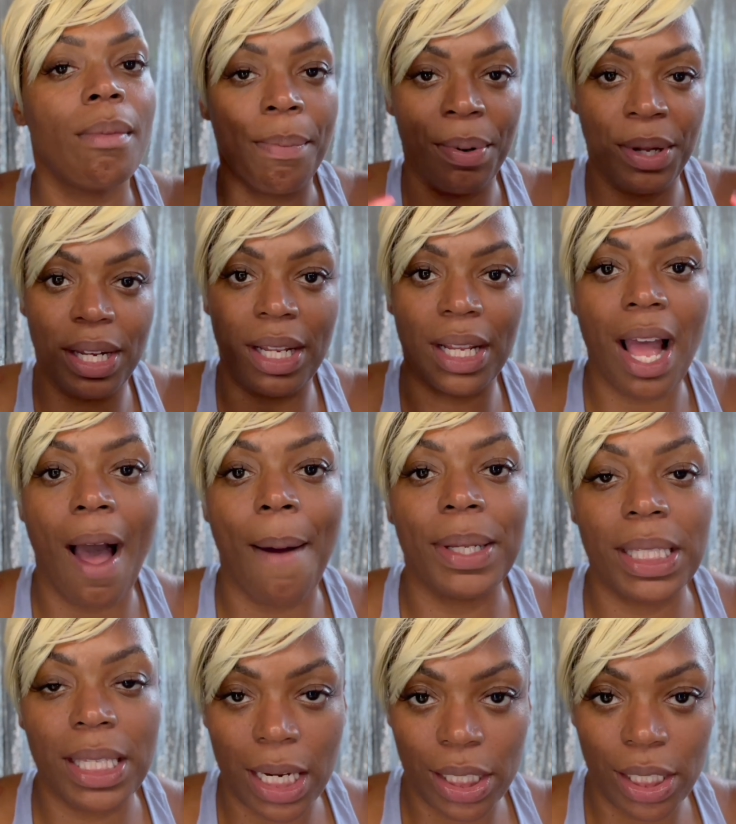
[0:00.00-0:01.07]
Put it in the
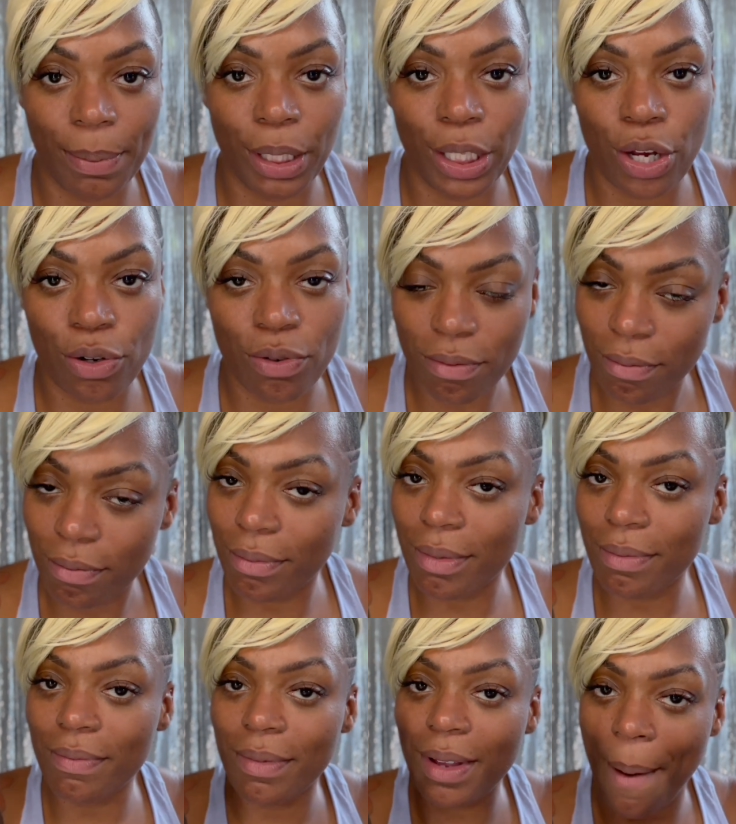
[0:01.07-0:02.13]
comment section below.
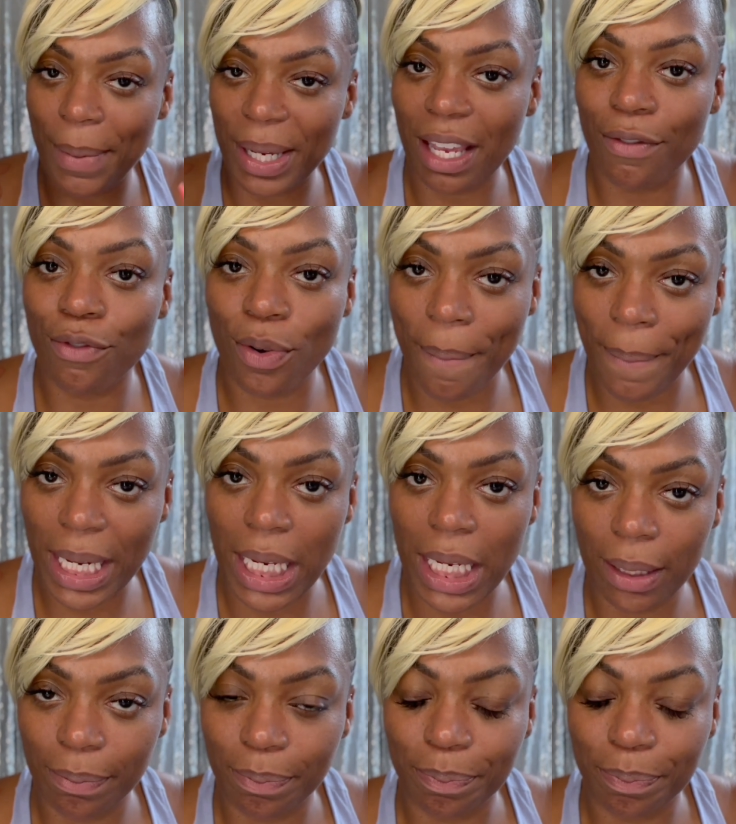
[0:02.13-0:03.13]
I'm gonna give you a minute